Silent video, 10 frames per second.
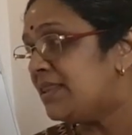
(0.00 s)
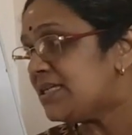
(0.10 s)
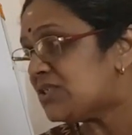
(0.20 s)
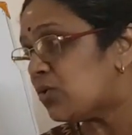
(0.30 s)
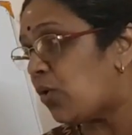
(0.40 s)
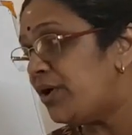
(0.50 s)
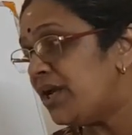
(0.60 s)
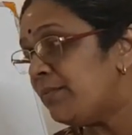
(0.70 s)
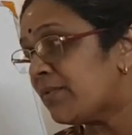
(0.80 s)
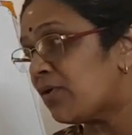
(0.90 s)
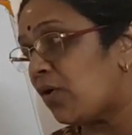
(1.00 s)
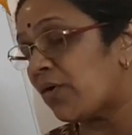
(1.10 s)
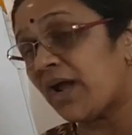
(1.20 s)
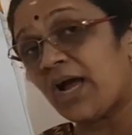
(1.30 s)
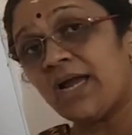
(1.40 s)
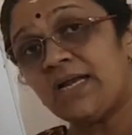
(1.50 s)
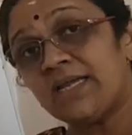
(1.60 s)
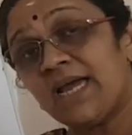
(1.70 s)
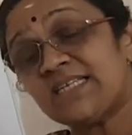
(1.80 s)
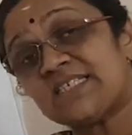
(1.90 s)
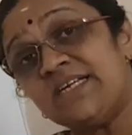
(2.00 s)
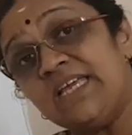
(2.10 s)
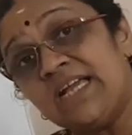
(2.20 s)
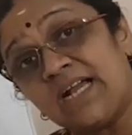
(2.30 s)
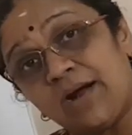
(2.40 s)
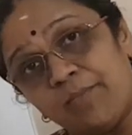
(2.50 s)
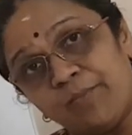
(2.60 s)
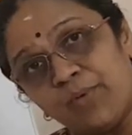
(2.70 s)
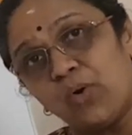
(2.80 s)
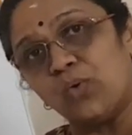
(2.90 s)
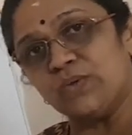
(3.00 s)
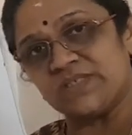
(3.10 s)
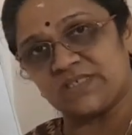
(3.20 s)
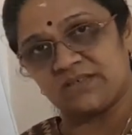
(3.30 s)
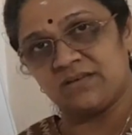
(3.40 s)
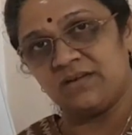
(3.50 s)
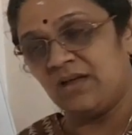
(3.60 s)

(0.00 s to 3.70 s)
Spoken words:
This sodium chloride gets decomposed.